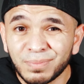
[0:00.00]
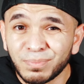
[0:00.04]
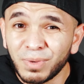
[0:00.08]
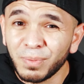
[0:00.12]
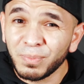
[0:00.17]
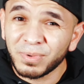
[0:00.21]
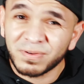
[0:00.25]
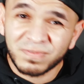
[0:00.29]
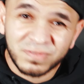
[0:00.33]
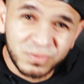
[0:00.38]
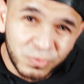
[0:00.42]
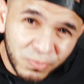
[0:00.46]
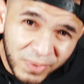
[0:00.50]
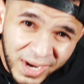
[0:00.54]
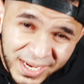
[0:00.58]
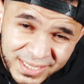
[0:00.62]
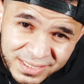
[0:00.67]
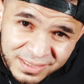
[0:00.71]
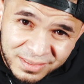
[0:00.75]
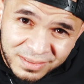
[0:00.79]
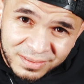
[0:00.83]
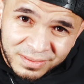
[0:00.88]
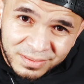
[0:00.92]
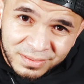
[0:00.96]
a moment of
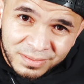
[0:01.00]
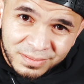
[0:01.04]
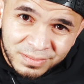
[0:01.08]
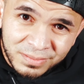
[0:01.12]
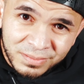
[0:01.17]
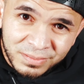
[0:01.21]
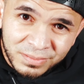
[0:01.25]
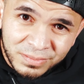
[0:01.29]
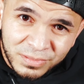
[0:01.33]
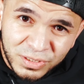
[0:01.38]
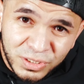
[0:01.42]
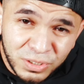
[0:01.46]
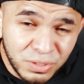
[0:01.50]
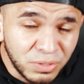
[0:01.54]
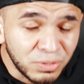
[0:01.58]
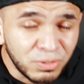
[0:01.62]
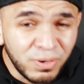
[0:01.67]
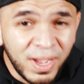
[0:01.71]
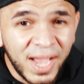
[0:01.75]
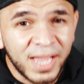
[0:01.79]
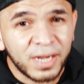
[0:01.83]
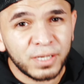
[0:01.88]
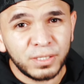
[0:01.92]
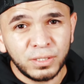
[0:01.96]
duress, you don't know
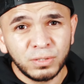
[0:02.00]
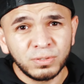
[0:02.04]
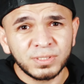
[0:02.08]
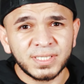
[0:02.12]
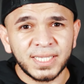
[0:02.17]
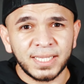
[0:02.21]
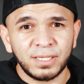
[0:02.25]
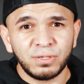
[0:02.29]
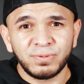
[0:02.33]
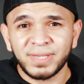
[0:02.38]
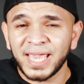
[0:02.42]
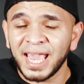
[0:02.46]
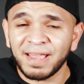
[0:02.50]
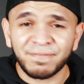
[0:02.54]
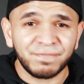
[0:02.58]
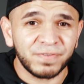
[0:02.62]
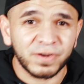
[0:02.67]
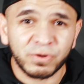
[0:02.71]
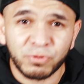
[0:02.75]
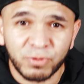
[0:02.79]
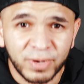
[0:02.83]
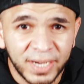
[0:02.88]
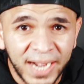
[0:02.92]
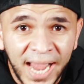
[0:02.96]
how to use it. You can't
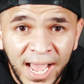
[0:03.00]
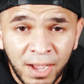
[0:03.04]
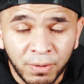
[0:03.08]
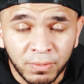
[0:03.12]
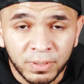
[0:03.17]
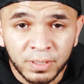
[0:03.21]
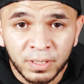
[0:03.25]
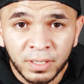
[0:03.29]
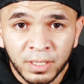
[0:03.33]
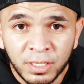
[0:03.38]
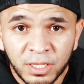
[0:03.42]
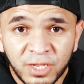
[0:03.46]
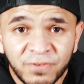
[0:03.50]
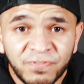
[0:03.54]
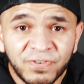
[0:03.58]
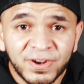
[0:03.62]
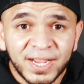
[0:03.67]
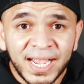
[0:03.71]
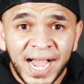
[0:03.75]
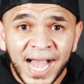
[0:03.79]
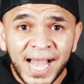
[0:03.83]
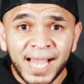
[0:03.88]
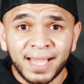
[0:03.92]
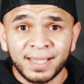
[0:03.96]
figure it out. You
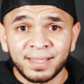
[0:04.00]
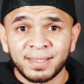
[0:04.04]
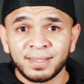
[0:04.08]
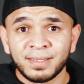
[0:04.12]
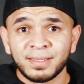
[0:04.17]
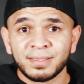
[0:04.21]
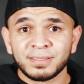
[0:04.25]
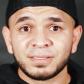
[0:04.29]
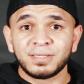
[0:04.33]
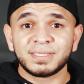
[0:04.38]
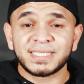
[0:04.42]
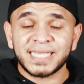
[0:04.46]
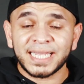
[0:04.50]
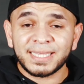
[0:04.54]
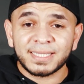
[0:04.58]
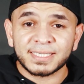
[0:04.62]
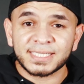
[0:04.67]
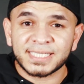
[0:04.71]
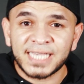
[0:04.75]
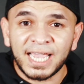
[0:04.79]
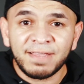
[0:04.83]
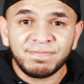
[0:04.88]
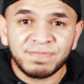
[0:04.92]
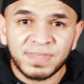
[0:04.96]
forgot to take the
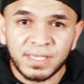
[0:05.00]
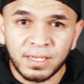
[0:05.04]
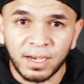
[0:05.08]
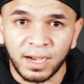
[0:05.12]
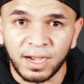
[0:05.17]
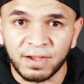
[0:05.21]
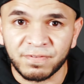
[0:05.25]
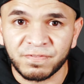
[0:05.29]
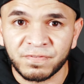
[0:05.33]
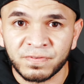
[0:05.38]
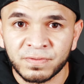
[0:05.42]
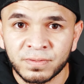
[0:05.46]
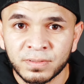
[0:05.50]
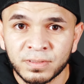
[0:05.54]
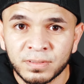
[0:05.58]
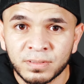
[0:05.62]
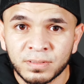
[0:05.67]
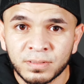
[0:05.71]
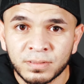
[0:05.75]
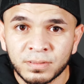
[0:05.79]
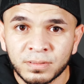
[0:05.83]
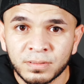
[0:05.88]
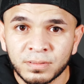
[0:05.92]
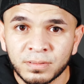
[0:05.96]
safety off.
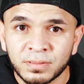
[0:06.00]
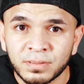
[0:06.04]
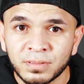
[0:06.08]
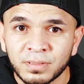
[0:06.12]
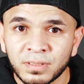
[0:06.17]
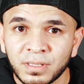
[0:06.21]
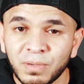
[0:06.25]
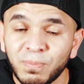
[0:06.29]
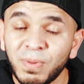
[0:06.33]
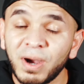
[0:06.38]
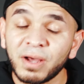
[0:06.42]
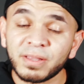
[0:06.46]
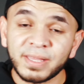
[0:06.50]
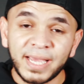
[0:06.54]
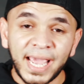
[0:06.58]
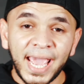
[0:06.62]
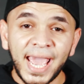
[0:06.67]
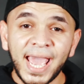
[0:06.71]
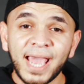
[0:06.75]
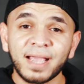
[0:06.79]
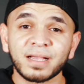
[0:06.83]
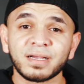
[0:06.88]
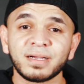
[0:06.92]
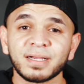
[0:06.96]
While the
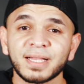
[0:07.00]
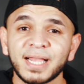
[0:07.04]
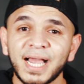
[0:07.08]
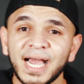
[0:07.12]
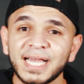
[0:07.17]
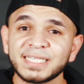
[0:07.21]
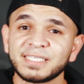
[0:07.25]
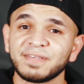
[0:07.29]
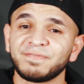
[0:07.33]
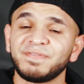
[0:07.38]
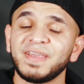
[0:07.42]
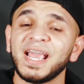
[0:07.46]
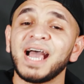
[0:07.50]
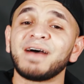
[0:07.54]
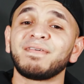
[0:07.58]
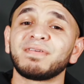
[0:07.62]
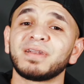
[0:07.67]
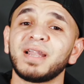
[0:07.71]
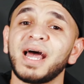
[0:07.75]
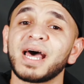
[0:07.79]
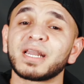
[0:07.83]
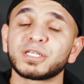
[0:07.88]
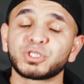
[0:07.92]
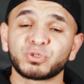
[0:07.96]
handgun, guys, if you have a
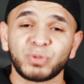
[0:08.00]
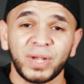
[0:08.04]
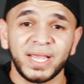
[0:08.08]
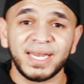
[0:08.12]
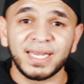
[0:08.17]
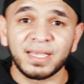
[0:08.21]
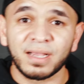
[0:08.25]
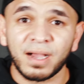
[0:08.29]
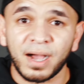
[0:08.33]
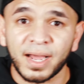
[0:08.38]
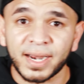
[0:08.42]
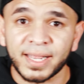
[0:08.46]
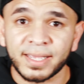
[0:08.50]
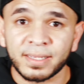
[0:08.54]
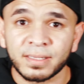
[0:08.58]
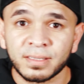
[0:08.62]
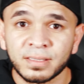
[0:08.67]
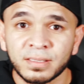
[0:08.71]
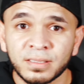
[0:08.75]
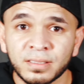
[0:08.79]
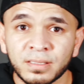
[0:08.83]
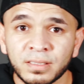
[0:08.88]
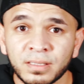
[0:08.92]
lot of training on it,